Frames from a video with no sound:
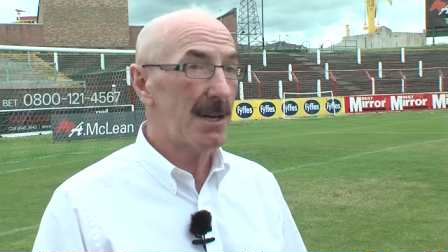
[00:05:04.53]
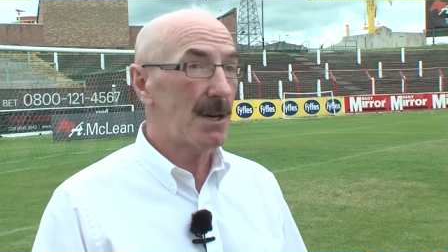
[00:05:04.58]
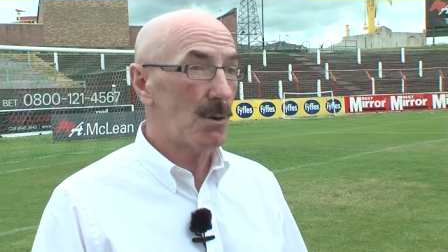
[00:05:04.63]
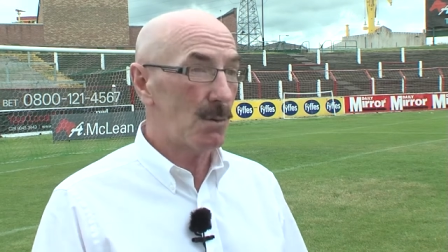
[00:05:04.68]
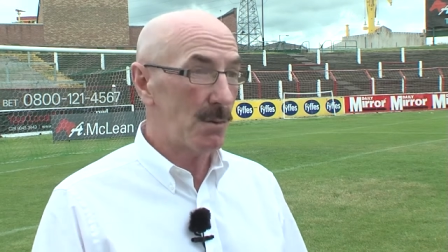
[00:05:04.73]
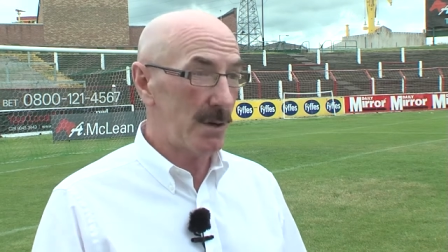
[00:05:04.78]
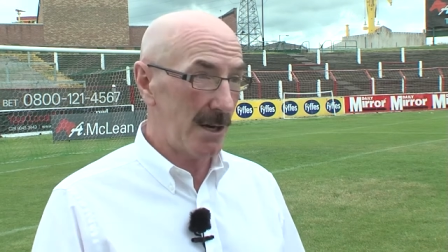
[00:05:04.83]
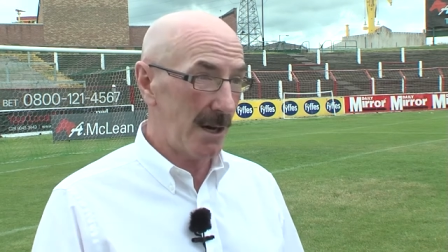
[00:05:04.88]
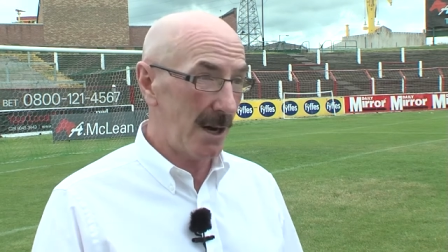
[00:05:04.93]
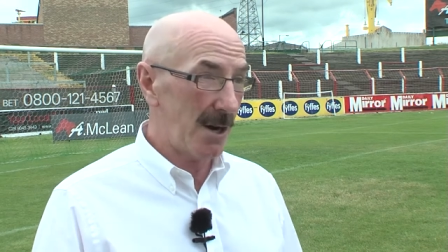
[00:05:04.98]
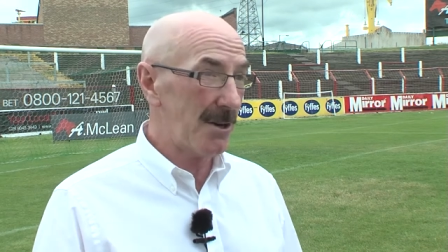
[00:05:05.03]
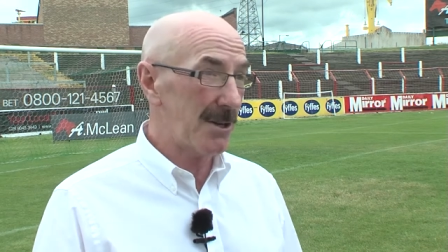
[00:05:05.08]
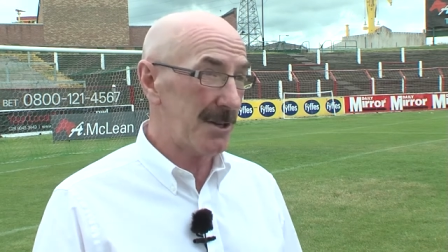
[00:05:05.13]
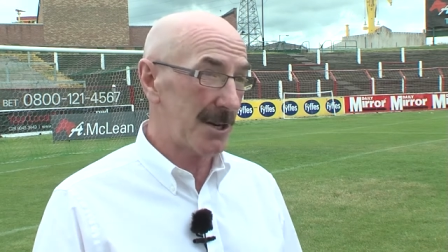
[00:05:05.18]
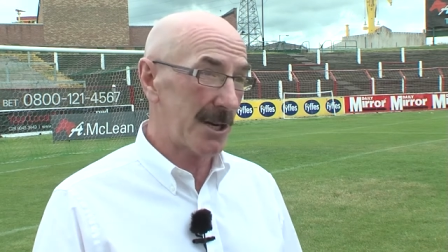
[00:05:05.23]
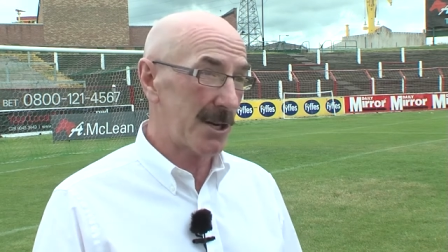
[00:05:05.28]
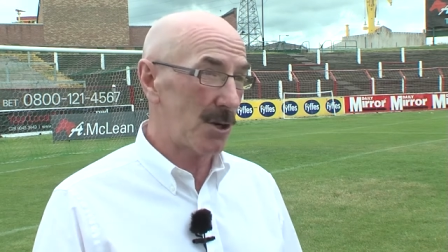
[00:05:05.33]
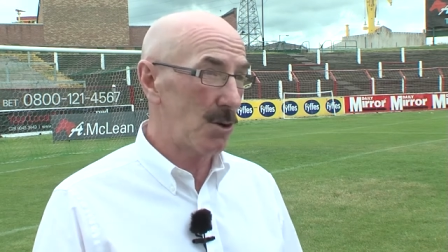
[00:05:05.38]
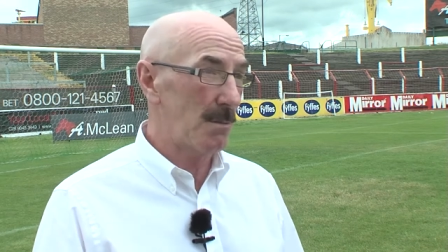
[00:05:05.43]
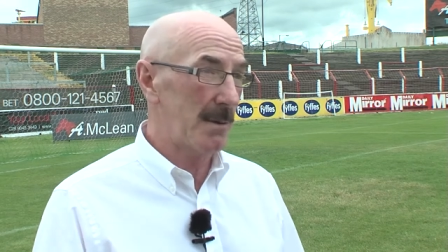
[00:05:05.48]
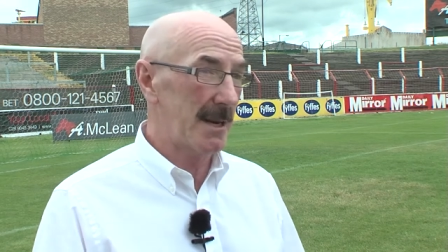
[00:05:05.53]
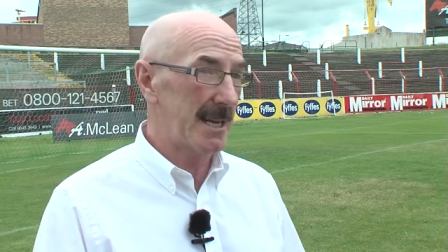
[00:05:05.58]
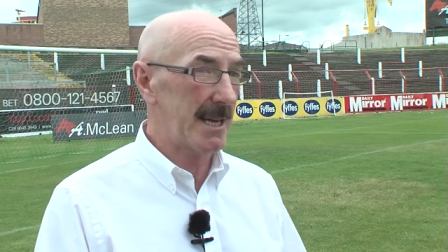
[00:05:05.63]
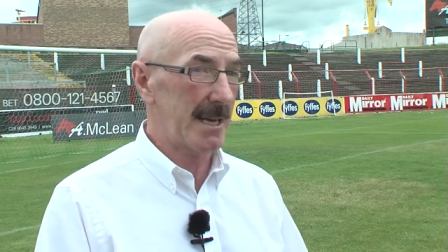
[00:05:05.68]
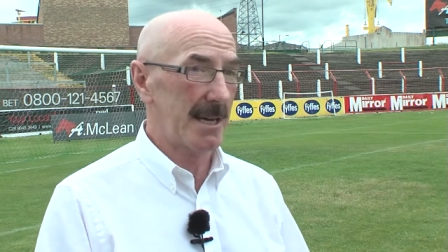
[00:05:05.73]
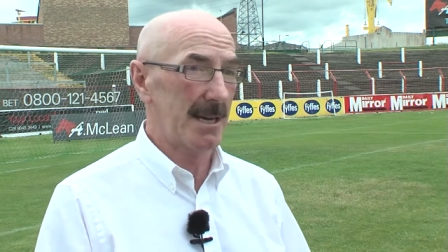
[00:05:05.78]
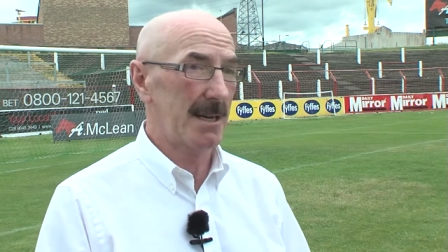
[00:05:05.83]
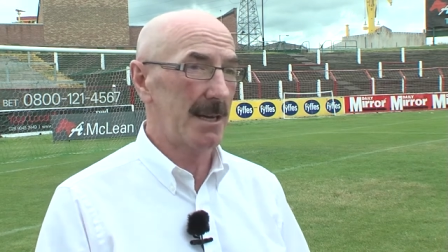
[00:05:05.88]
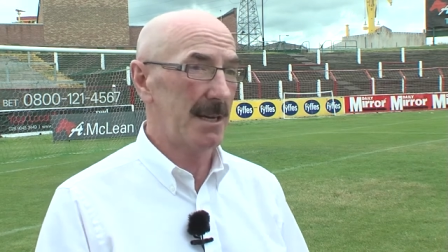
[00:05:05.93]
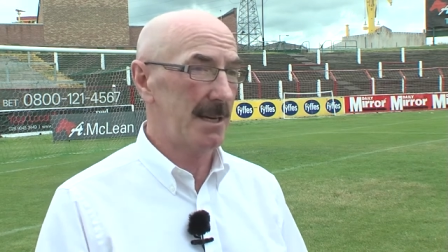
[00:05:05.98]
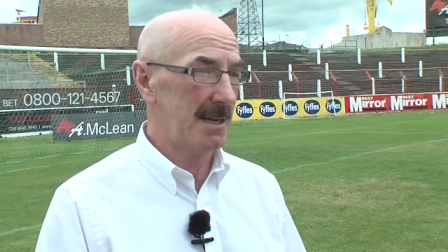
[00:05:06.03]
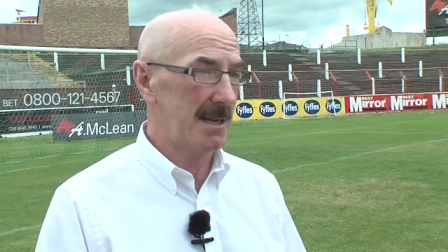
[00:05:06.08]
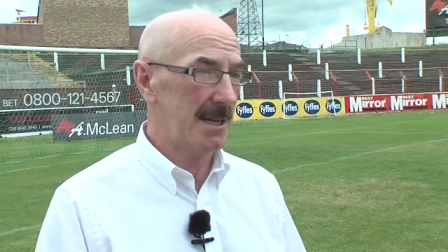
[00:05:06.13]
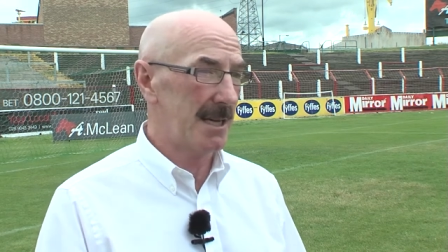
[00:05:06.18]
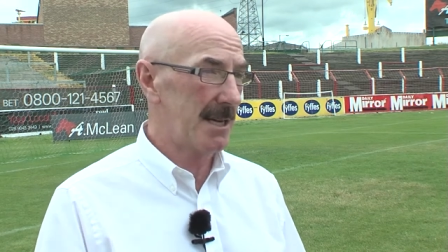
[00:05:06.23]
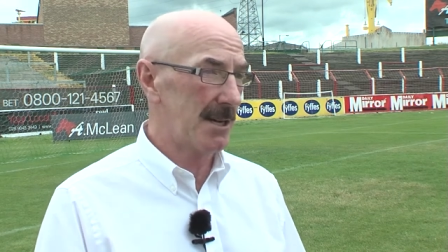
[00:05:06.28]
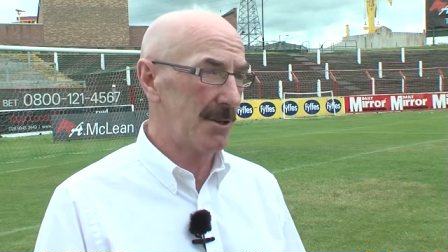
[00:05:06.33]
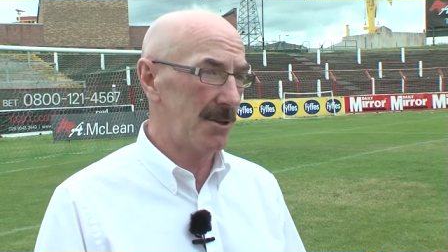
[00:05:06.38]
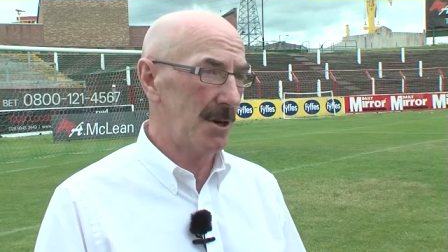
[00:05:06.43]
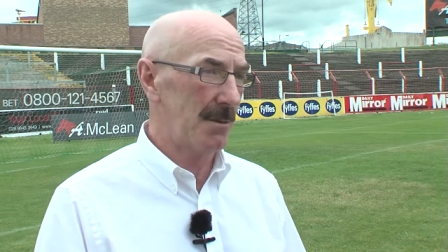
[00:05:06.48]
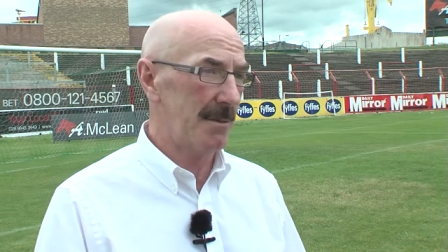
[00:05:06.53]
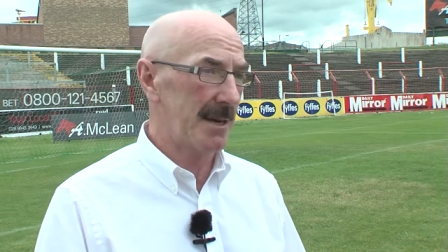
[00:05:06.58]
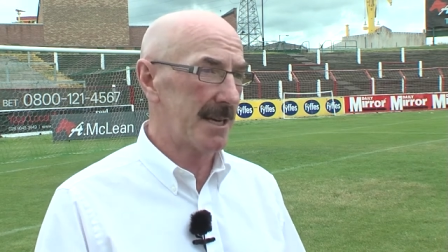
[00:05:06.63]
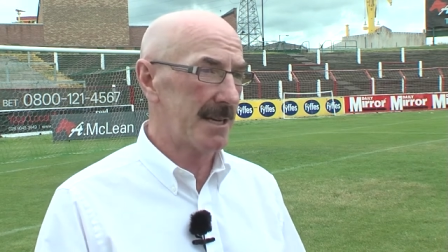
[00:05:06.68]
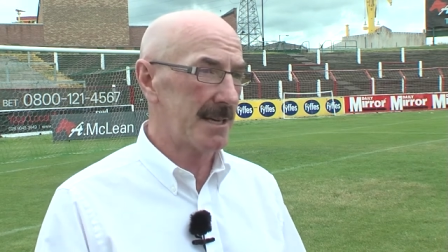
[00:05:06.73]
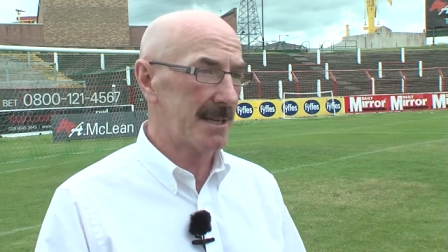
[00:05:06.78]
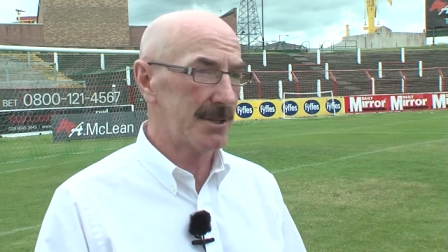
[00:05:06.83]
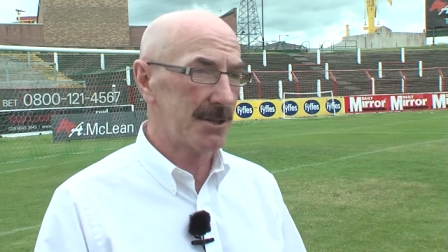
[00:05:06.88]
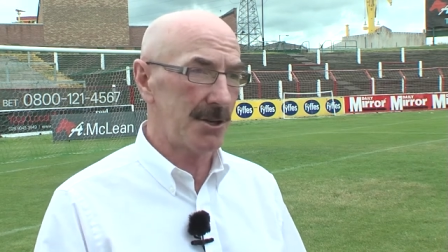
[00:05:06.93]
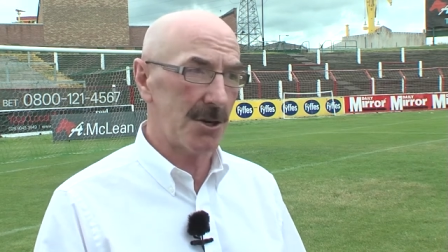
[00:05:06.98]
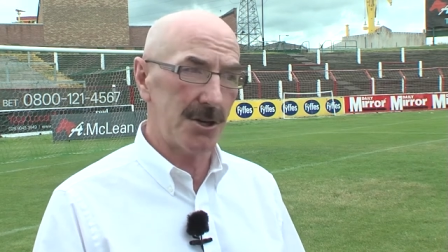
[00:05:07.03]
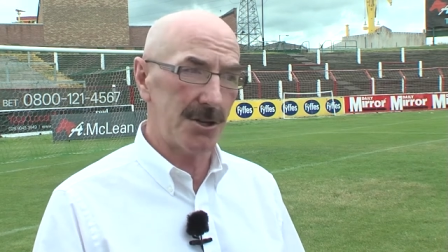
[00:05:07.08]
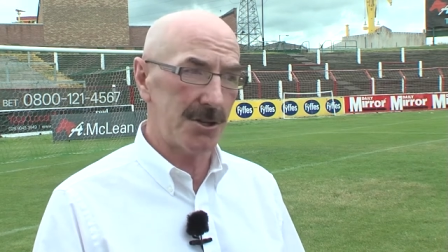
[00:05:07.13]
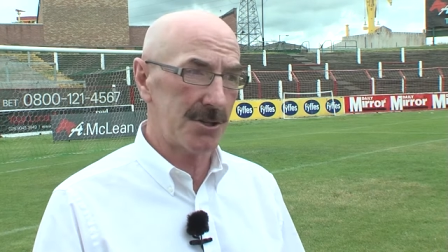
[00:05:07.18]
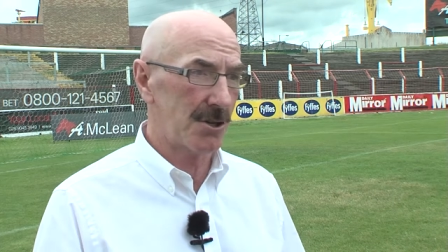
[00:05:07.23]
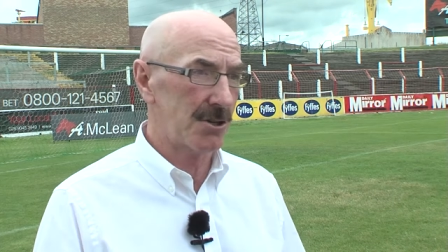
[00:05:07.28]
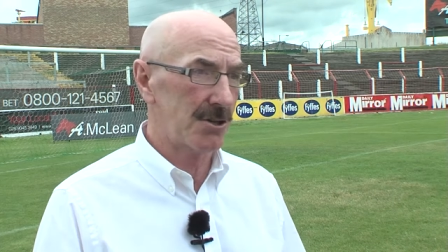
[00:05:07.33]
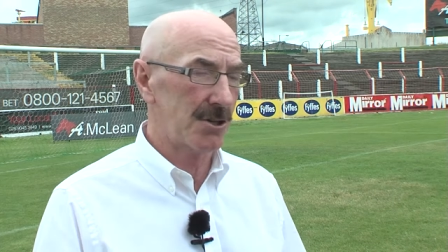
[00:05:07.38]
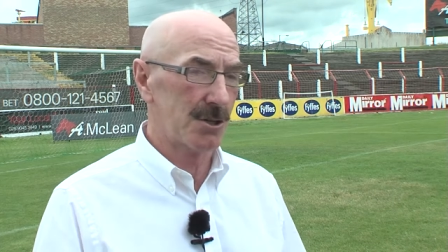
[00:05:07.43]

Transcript: We are in a global uh, economic downturn,